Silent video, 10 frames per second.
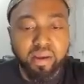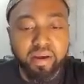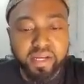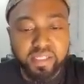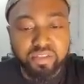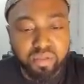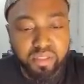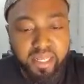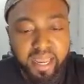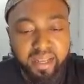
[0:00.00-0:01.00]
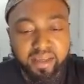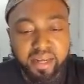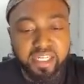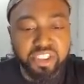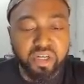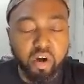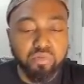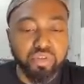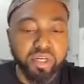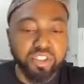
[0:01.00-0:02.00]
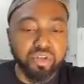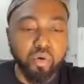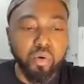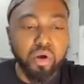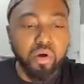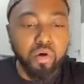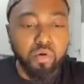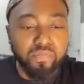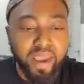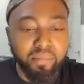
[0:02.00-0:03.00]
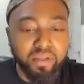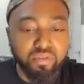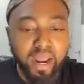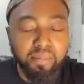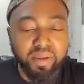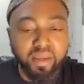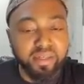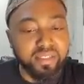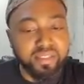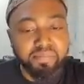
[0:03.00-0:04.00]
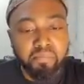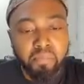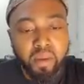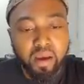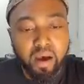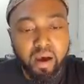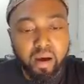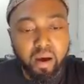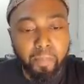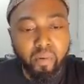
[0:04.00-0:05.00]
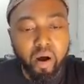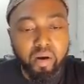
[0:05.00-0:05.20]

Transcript: here is the alienation of traditional families, right? Because uh, a part